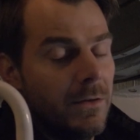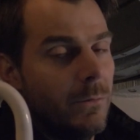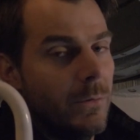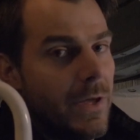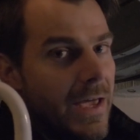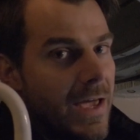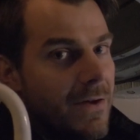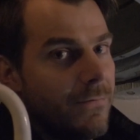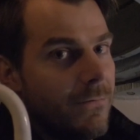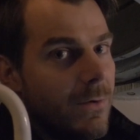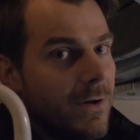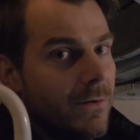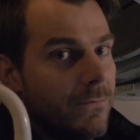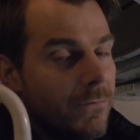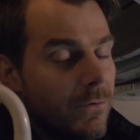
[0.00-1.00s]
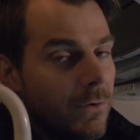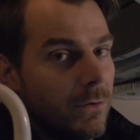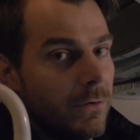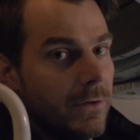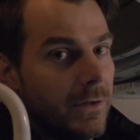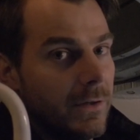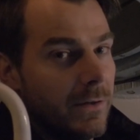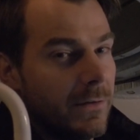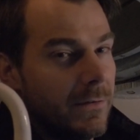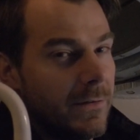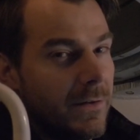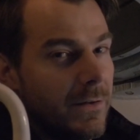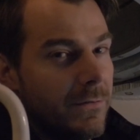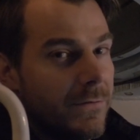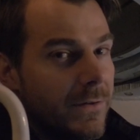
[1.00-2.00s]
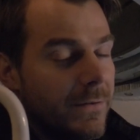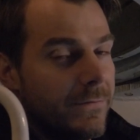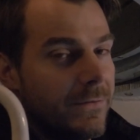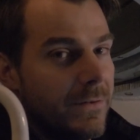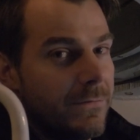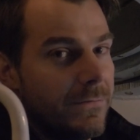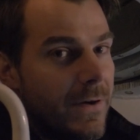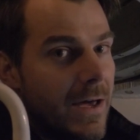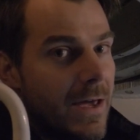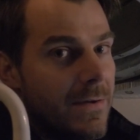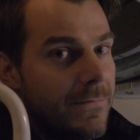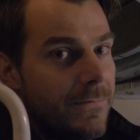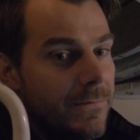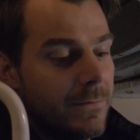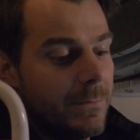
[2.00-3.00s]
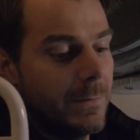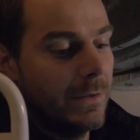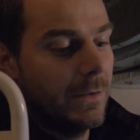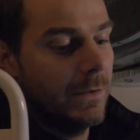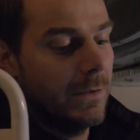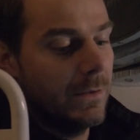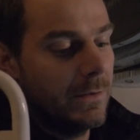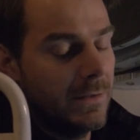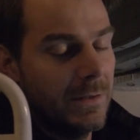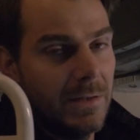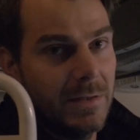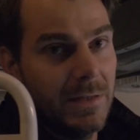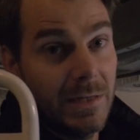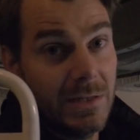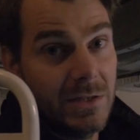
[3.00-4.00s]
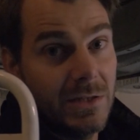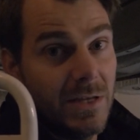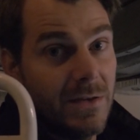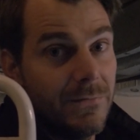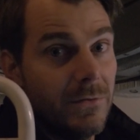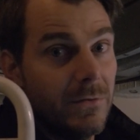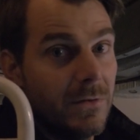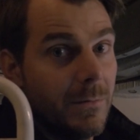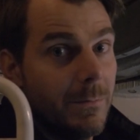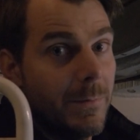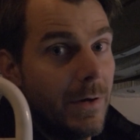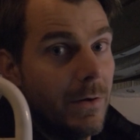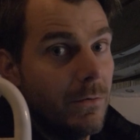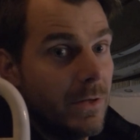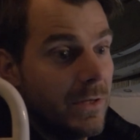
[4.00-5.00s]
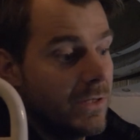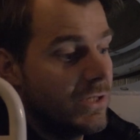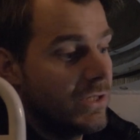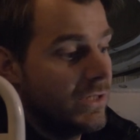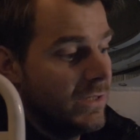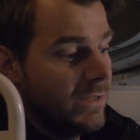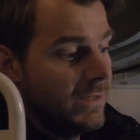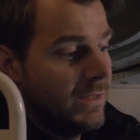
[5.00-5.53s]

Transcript: We have one for the T55, but it has different components.